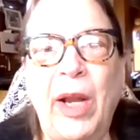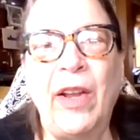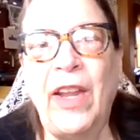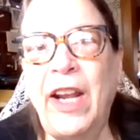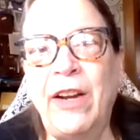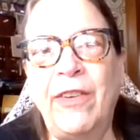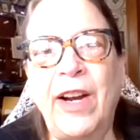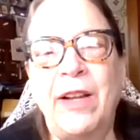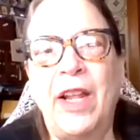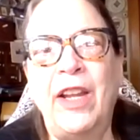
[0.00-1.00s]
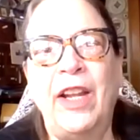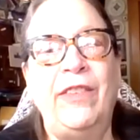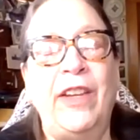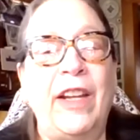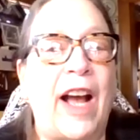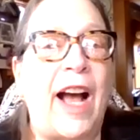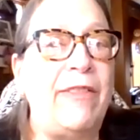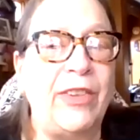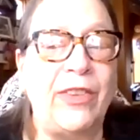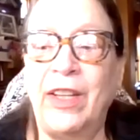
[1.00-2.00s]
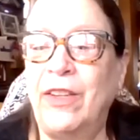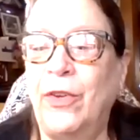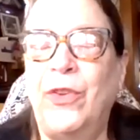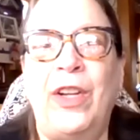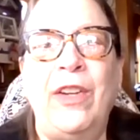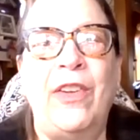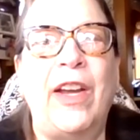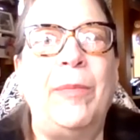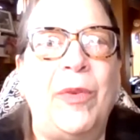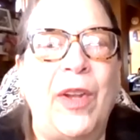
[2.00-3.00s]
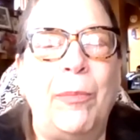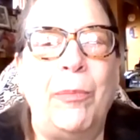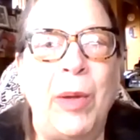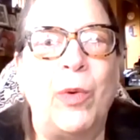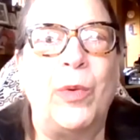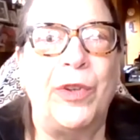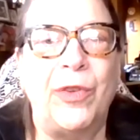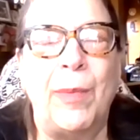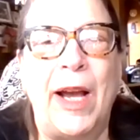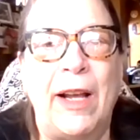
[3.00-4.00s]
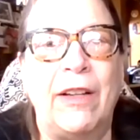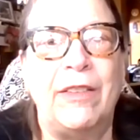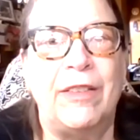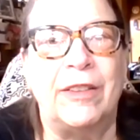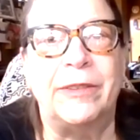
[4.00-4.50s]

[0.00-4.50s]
but later on and they did obviously in those tintypes that people were smiling